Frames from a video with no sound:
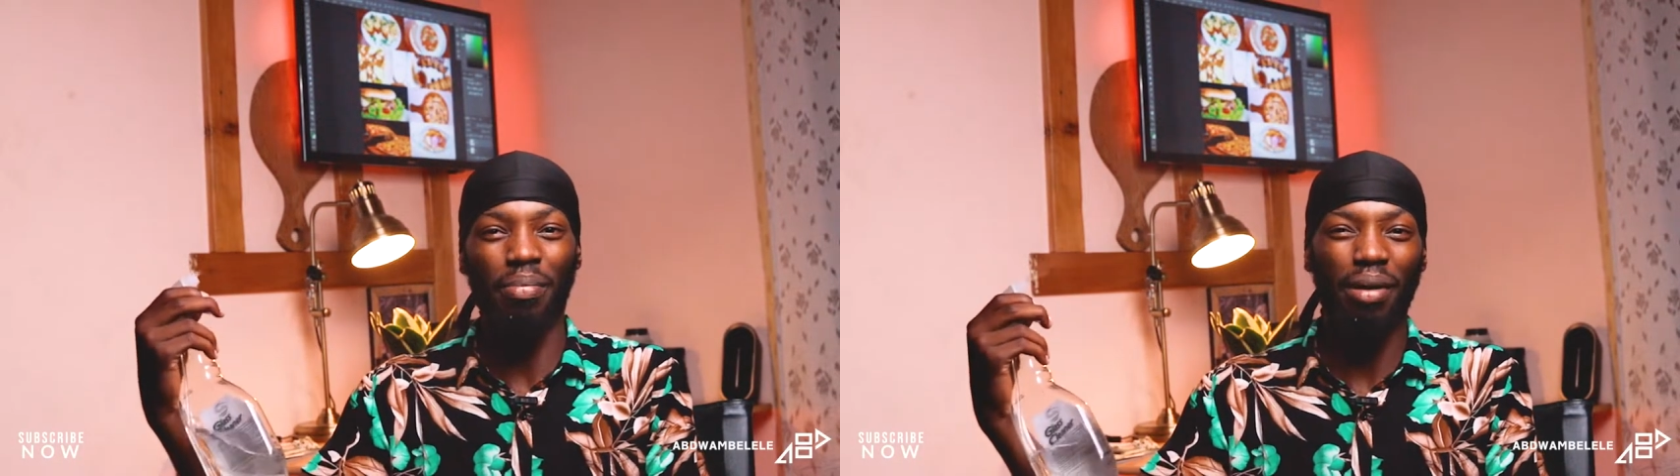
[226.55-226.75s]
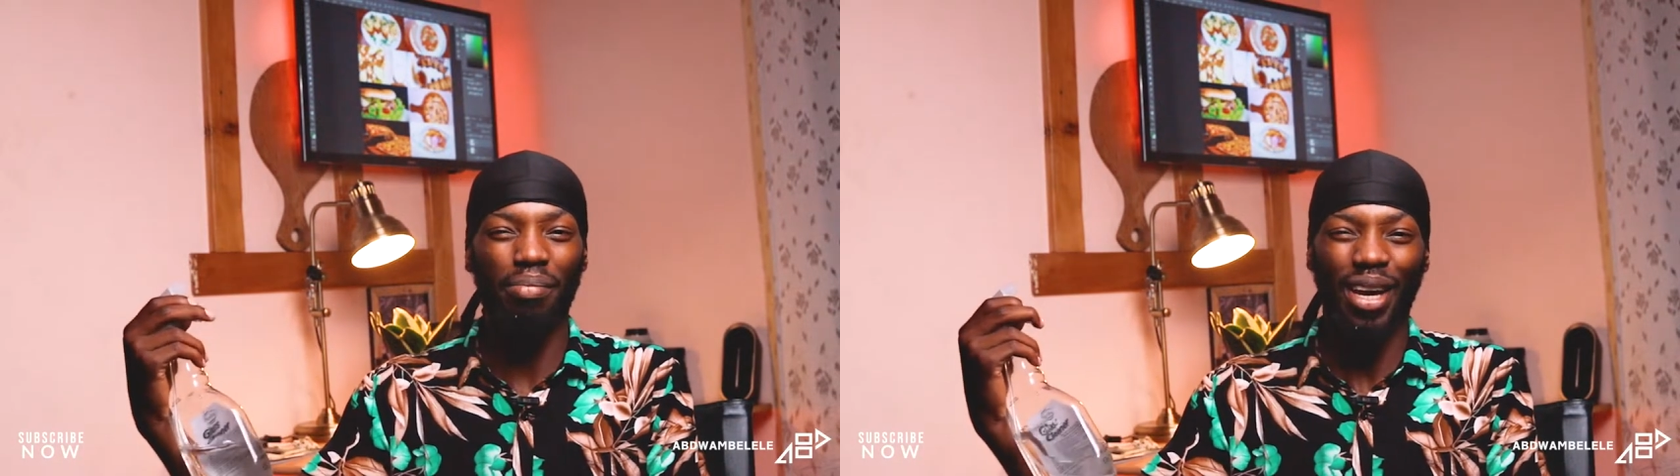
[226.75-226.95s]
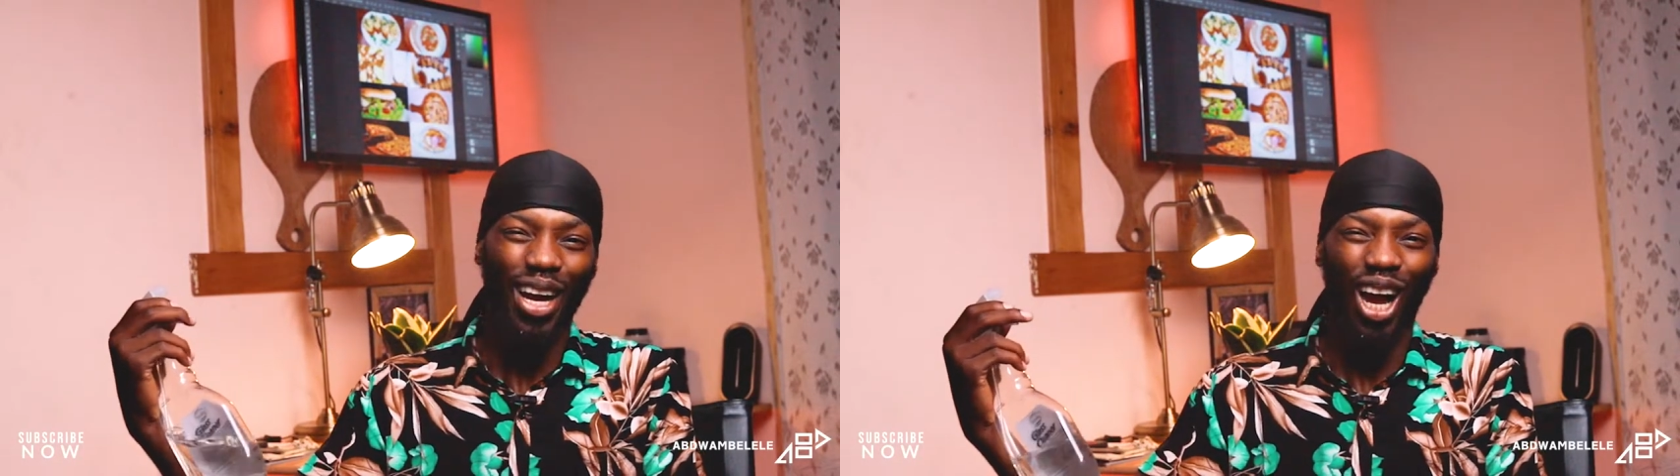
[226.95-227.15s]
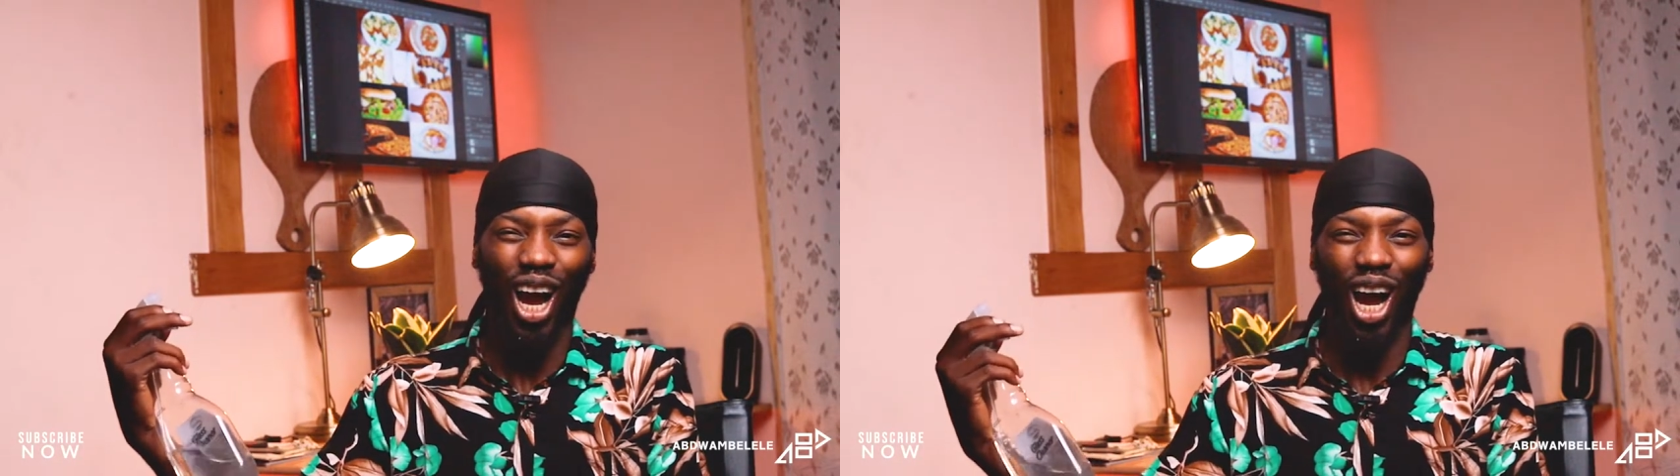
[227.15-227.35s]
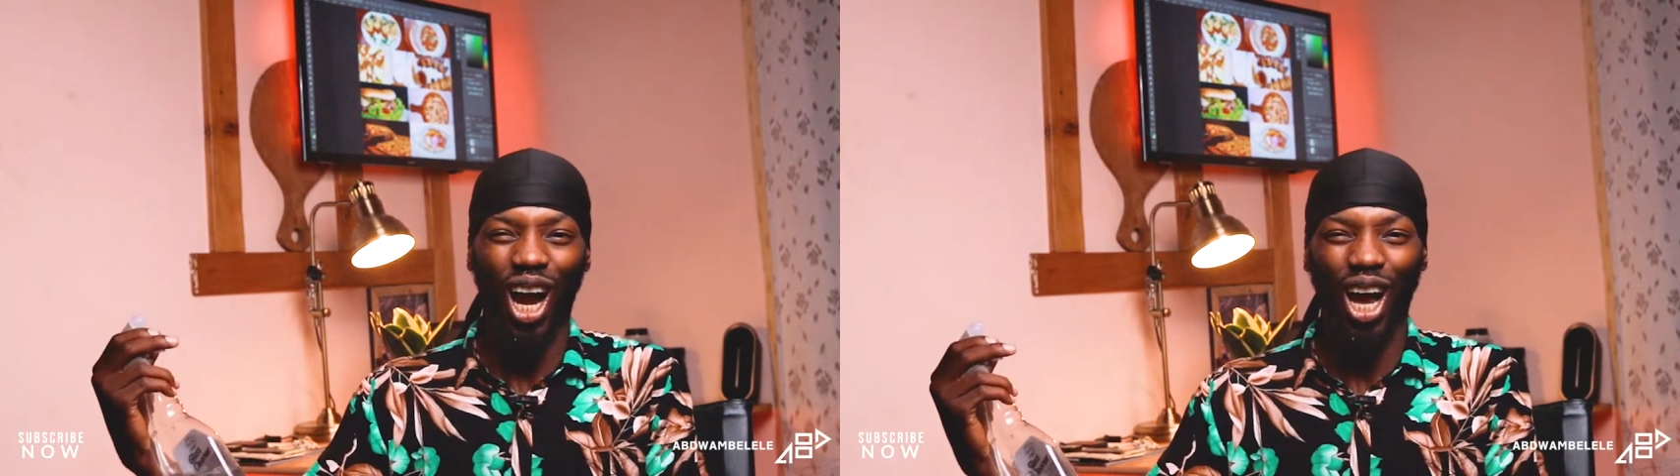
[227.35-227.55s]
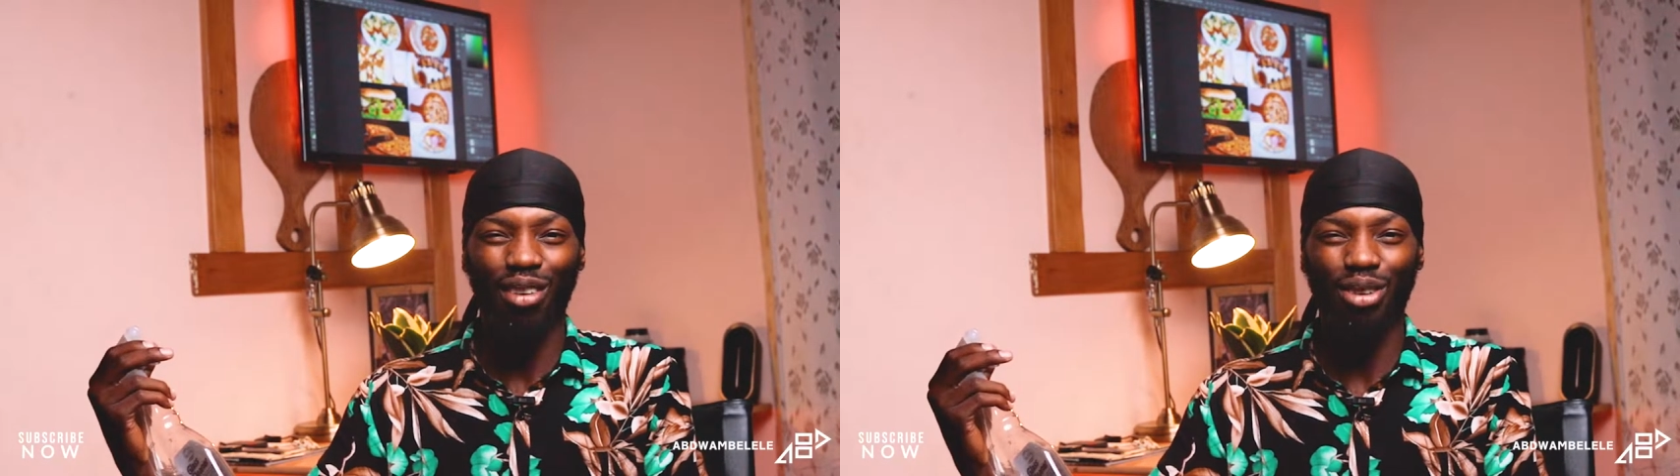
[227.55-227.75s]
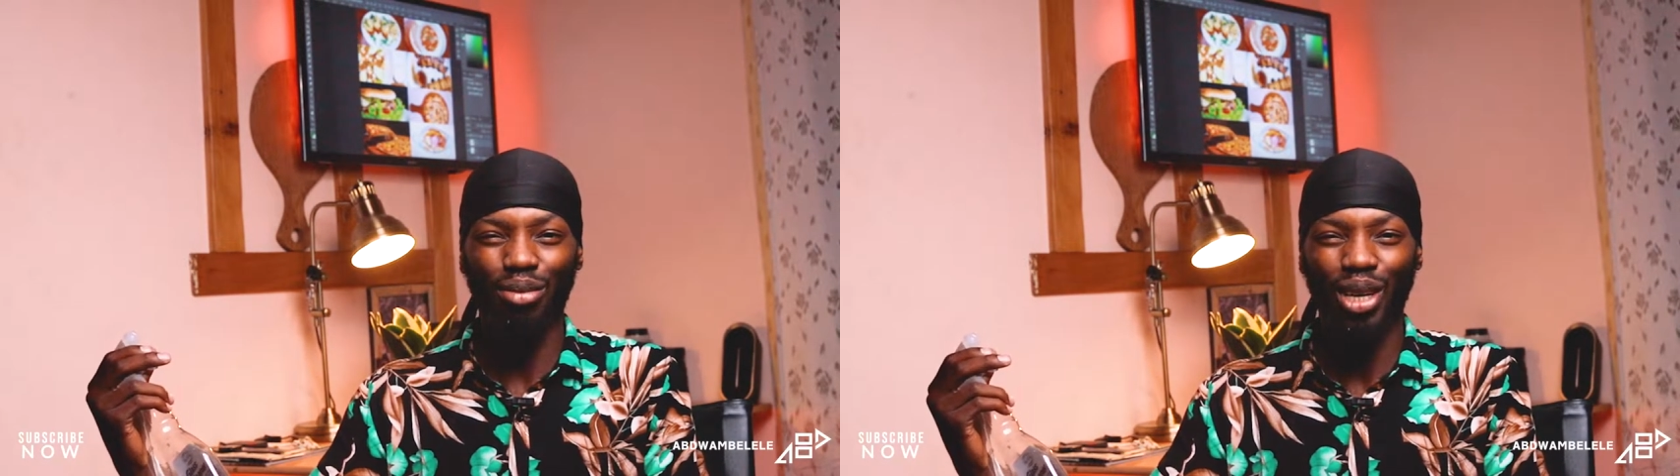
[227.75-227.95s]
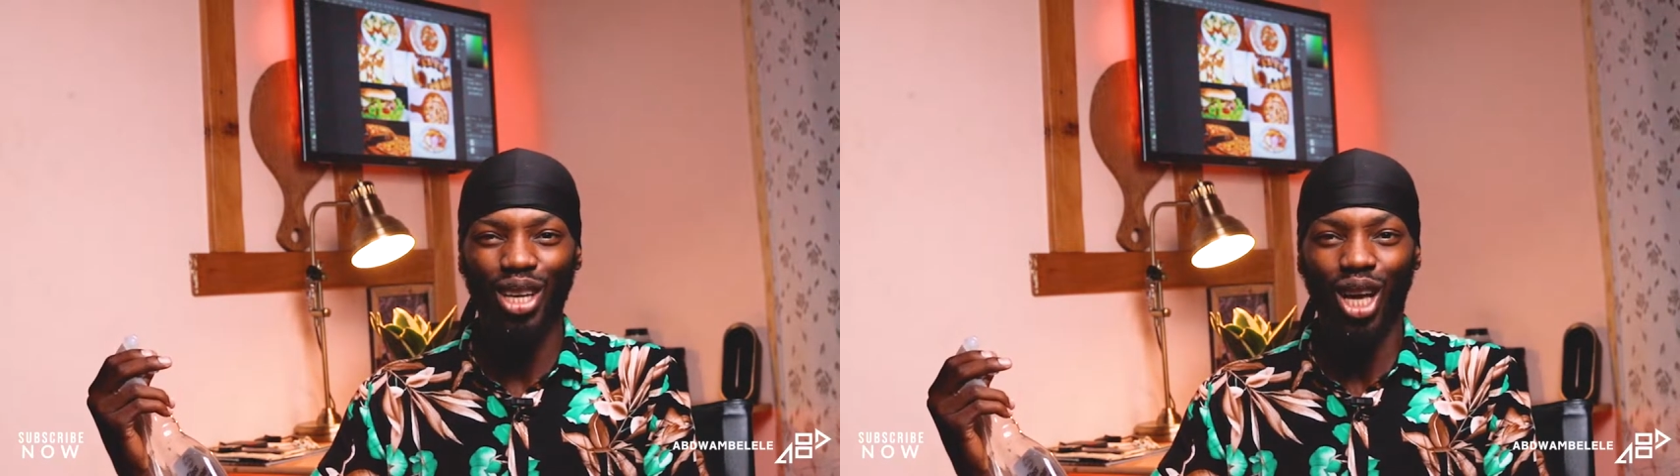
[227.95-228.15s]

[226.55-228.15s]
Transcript: pumping. Feel me?